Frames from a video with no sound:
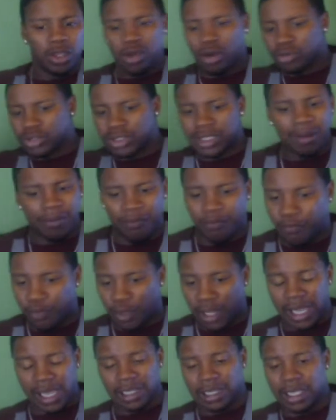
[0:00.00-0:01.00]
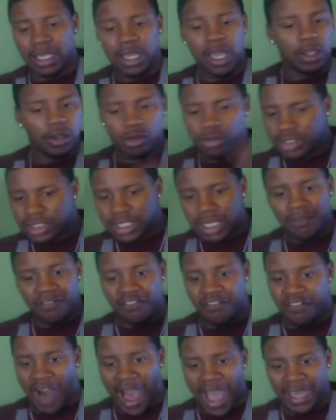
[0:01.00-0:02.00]
You don't see him flailing. You don't see
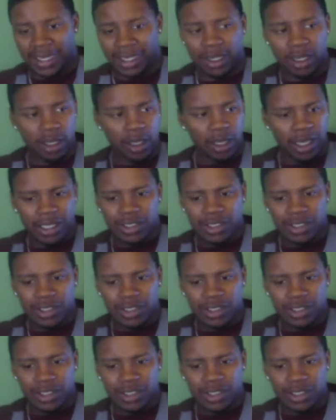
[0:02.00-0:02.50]
him fighting.